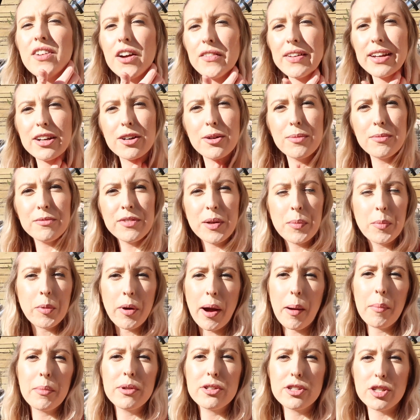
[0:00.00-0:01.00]
very comfy
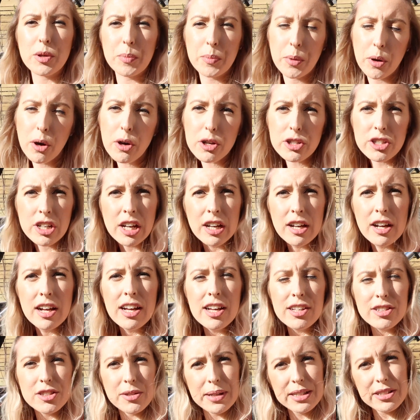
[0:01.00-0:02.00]
pram to push,
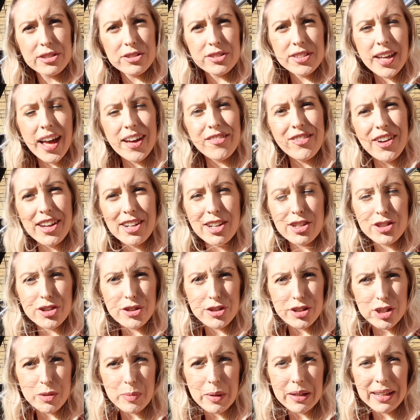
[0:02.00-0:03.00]
so it does have an
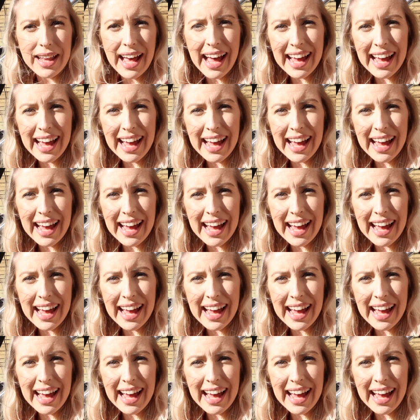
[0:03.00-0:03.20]
adjustable